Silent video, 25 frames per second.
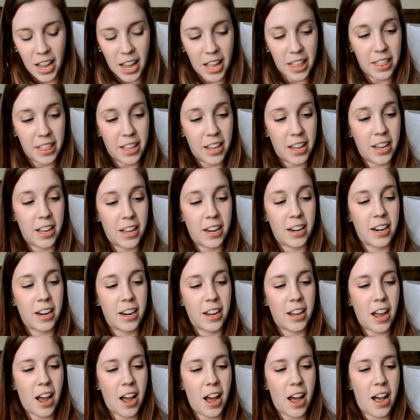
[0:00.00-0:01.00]
And then,
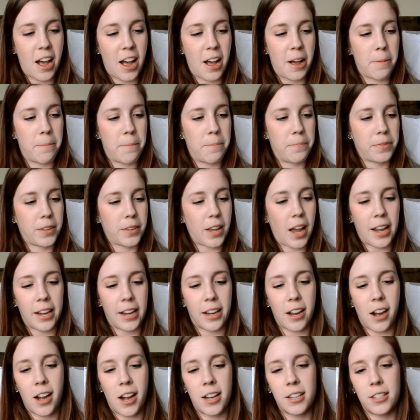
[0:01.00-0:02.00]
um, I
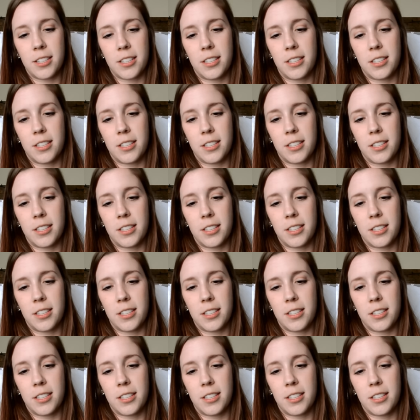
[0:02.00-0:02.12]
got